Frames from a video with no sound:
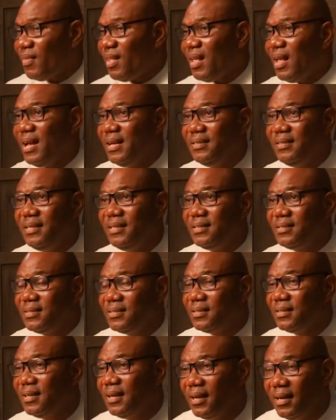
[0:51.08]
I need
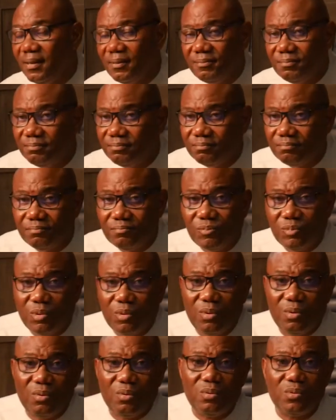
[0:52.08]

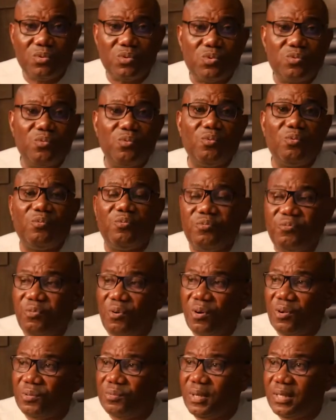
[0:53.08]

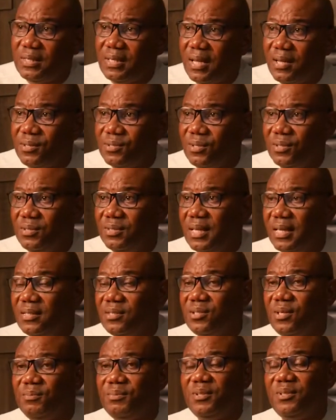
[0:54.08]
400,000 that
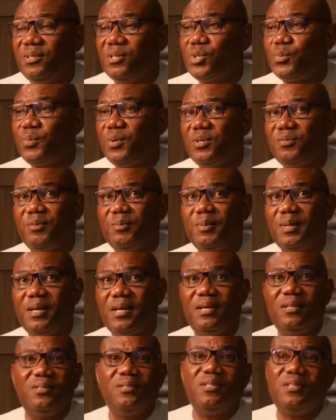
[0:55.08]
something just spoiled on the
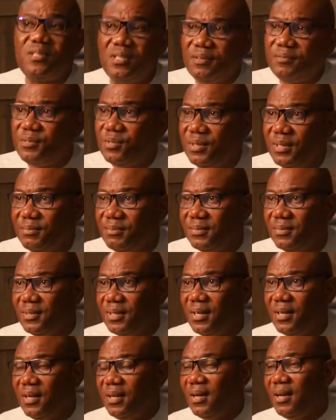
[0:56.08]
car. You just give to him.
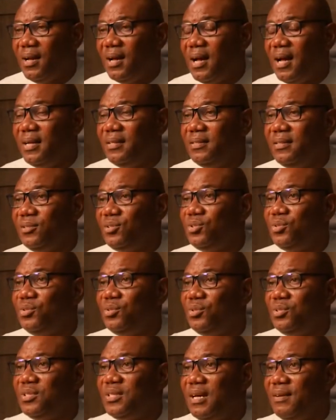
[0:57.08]
I need
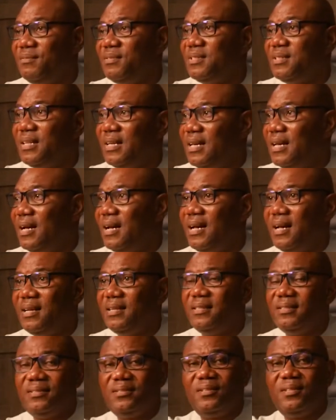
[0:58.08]
to service the car.
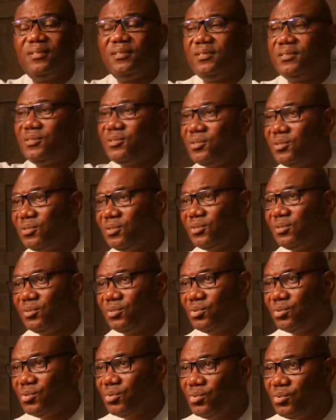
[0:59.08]
It's just
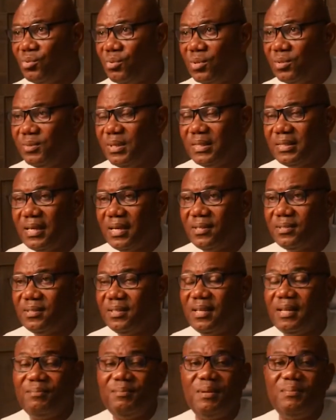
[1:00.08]

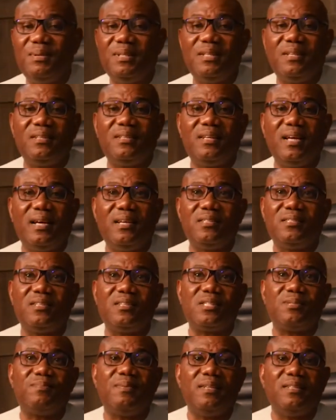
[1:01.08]
200,000. And maybe the guy is
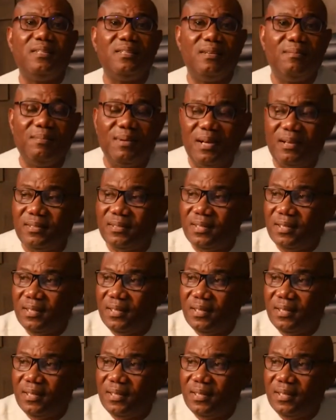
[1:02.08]
just spending about